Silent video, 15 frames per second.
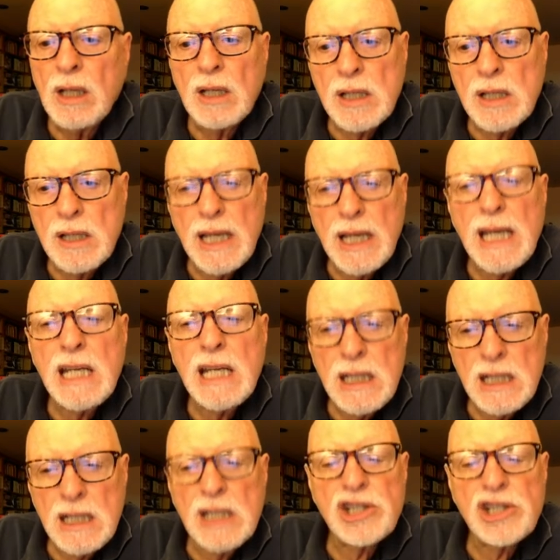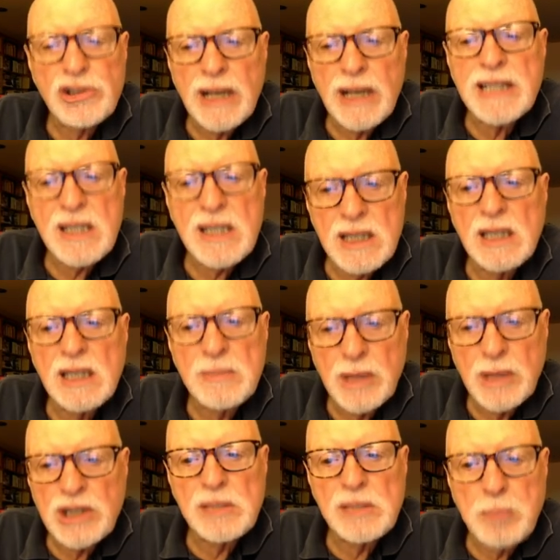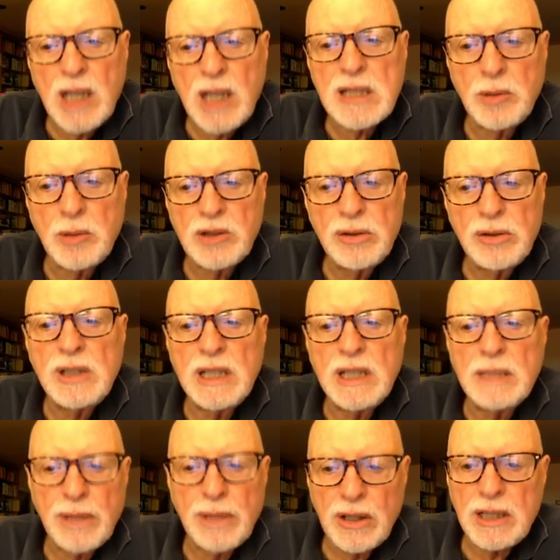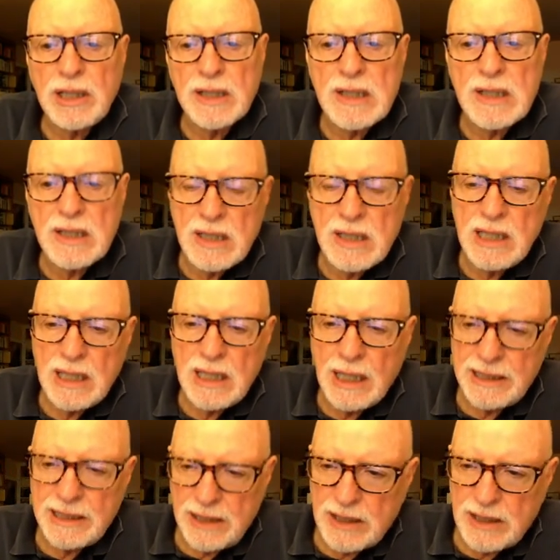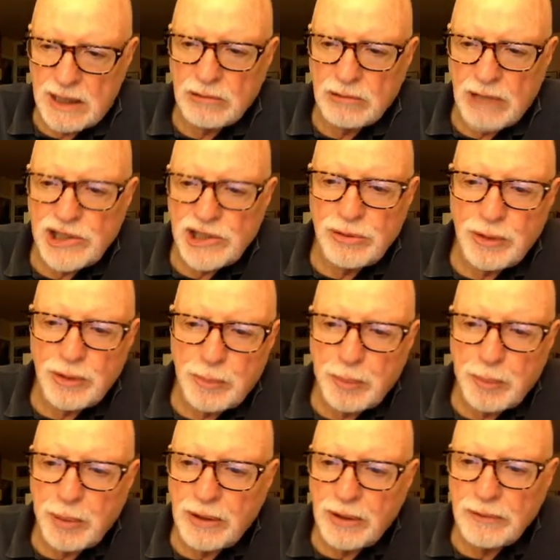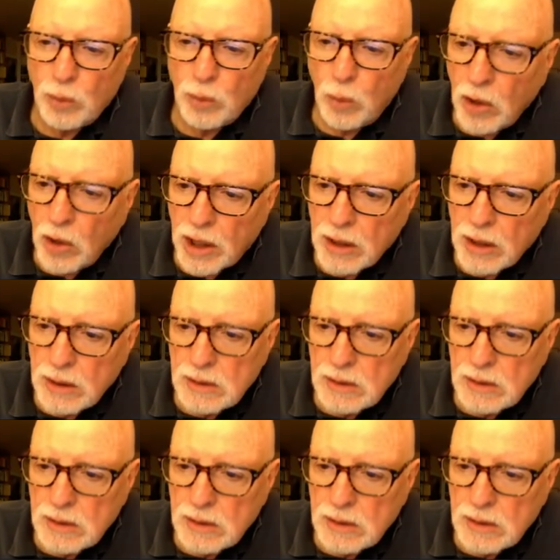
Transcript: uh, they stressed as much as possible to the Americans the idea that the Russians were preparing for war